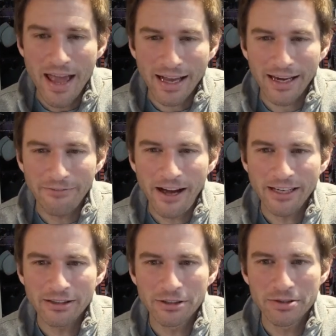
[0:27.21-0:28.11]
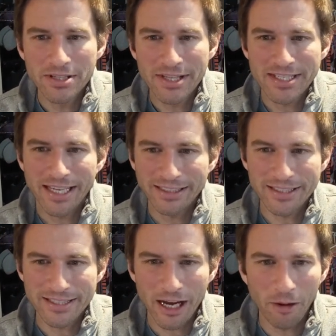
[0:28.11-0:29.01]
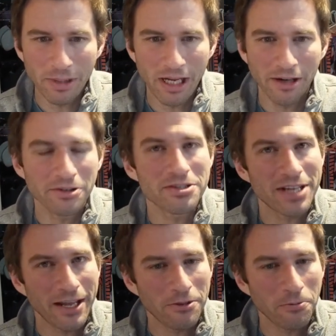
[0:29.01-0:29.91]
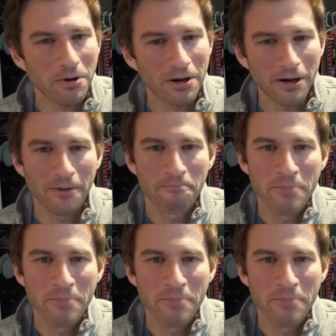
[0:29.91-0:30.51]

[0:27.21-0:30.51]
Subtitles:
Can I find clues in the sentence to help me understand the word?